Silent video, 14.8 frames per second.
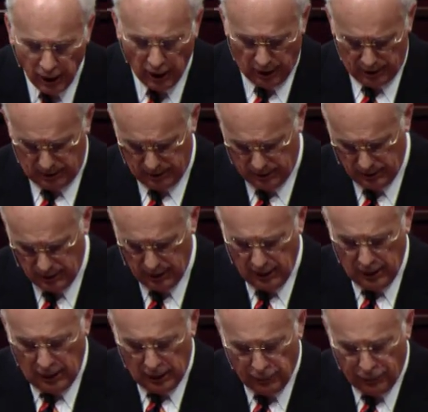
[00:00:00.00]
then,
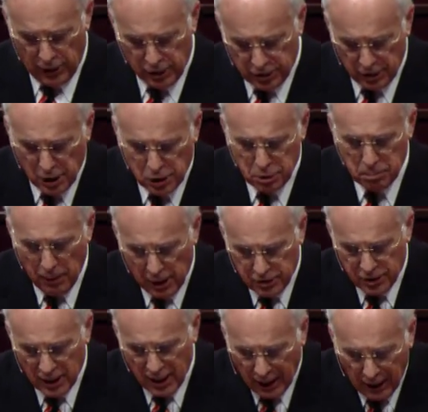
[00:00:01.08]
if this is
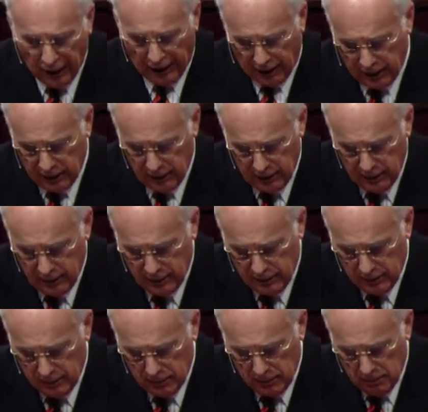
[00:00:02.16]
messianic
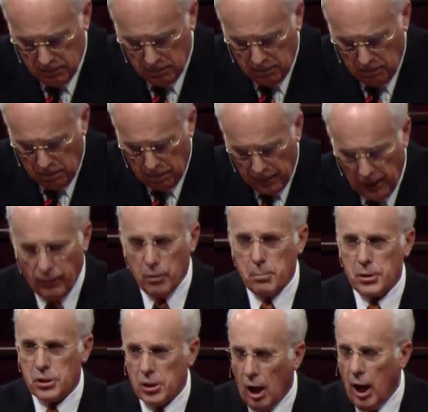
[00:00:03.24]
and
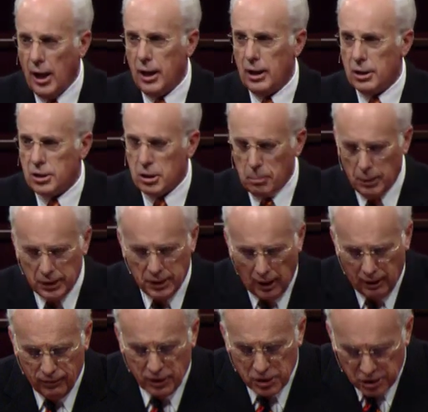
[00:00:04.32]
the Messiah is to be
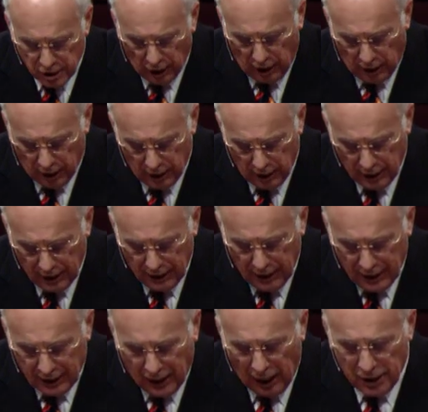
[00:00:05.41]
David's son,
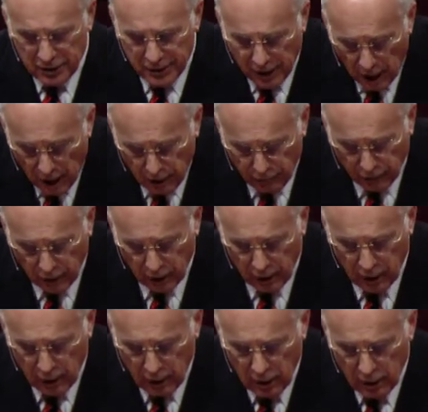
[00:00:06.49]
can
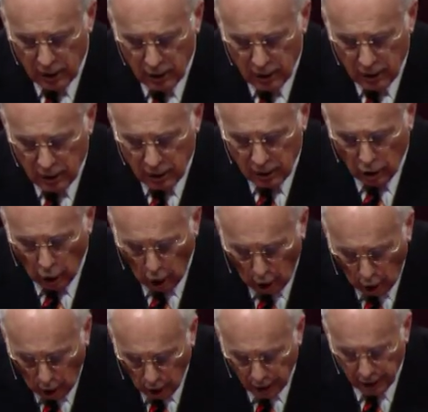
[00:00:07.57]
David
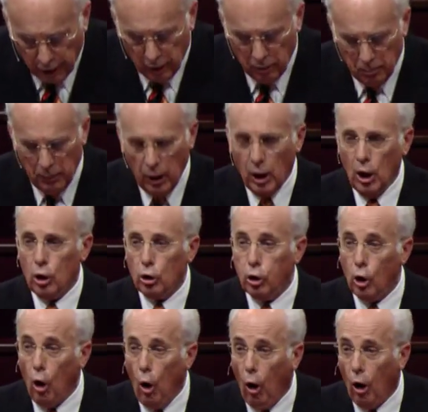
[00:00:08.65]
call him
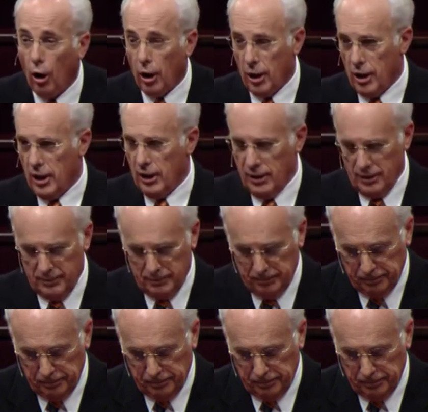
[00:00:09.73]
Lord?